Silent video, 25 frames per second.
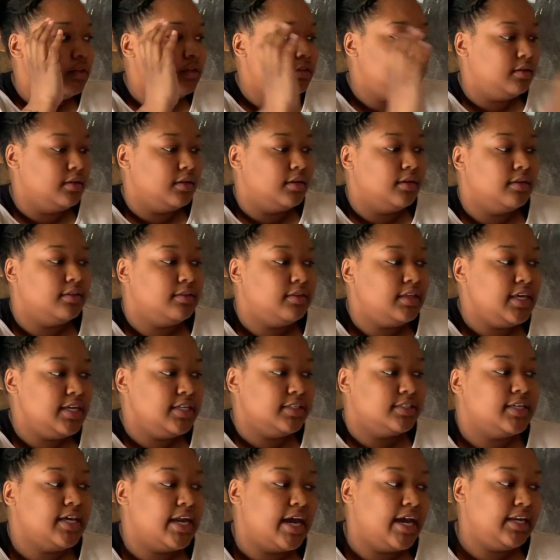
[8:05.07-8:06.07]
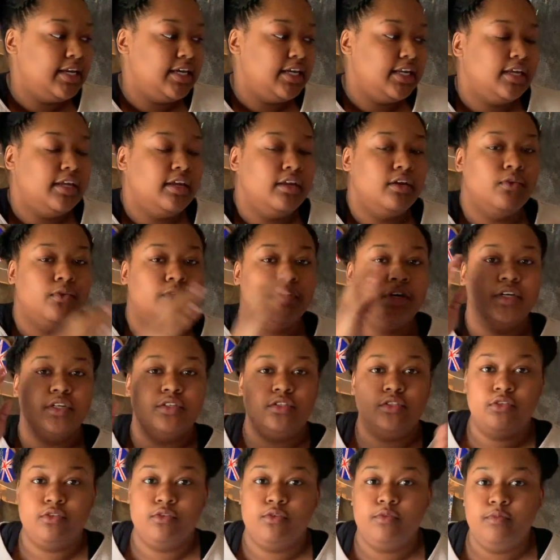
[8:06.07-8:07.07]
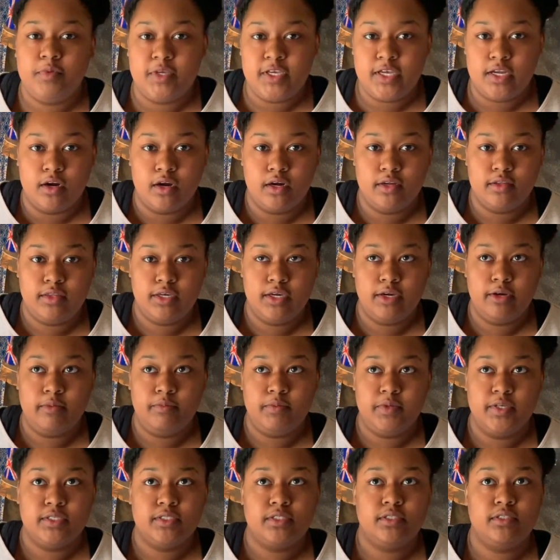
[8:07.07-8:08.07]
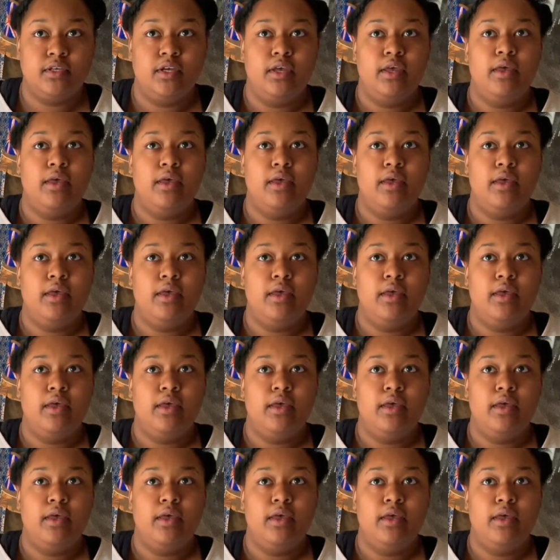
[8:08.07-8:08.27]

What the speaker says: the things that I needed in order to be an art therapist.